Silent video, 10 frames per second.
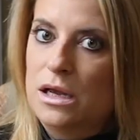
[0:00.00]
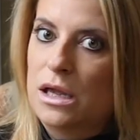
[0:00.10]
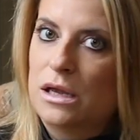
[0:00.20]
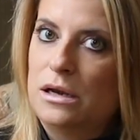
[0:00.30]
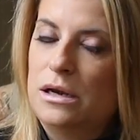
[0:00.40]
it
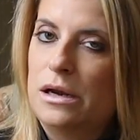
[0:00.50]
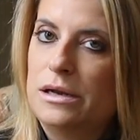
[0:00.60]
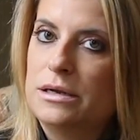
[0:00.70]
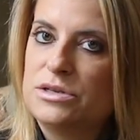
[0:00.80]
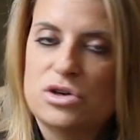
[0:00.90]
can
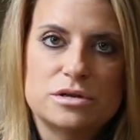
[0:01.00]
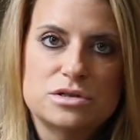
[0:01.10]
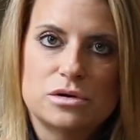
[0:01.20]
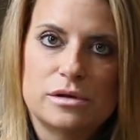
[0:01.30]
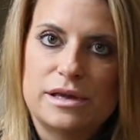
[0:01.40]
start
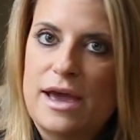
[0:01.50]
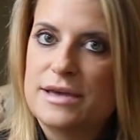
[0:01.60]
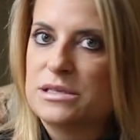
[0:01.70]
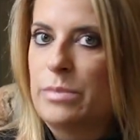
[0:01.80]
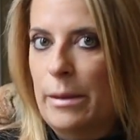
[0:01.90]
as early
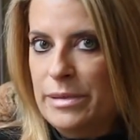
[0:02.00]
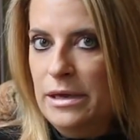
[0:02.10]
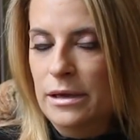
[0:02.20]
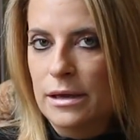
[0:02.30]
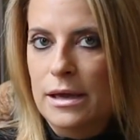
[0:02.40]
as a puppy.